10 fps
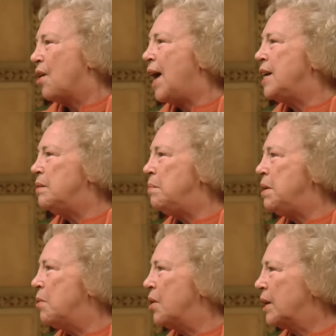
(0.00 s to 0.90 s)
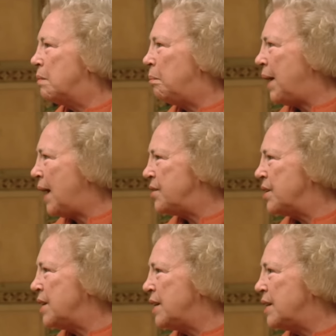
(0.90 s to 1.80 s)
trying to be more
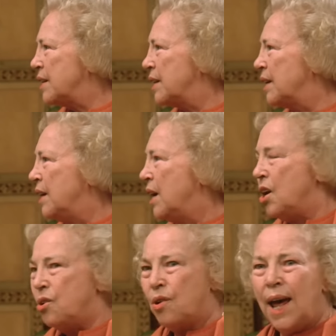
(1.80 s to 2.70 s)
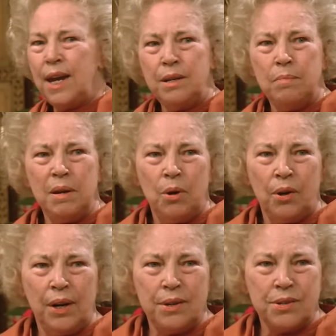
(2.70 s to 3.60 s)
compassionate, trying to be
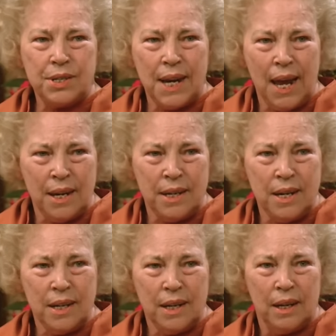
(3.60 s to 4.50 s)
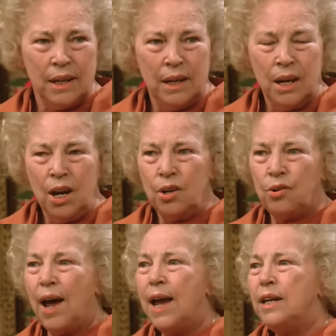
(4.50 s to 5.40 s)
more understanding,
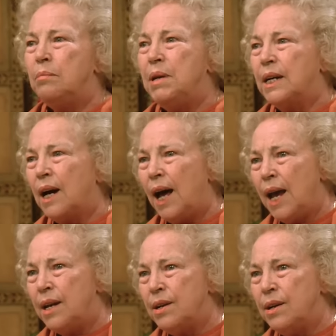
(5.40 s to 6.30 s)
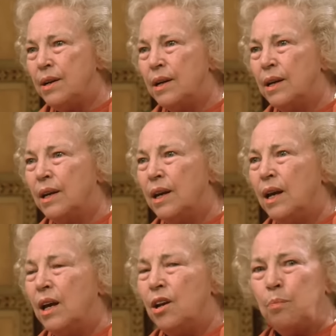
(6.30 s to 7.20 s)
trying to be kinder,
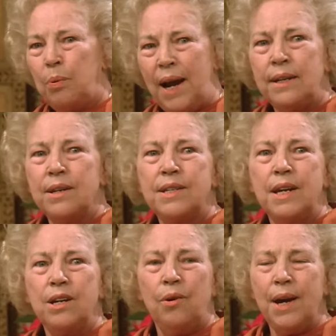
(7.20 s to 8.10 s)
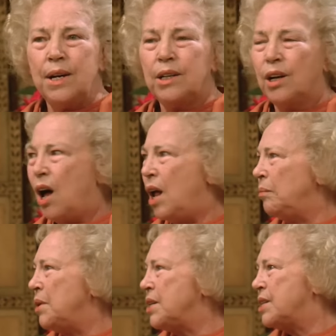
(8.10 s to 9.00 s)
practicing greater
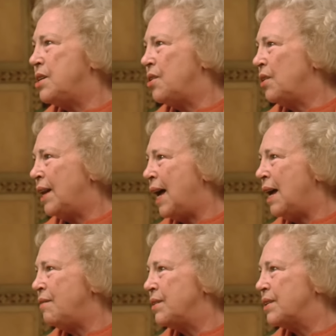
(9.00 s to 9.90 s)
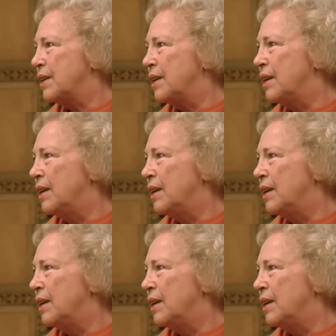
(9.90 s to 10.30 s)
calmness in your lives.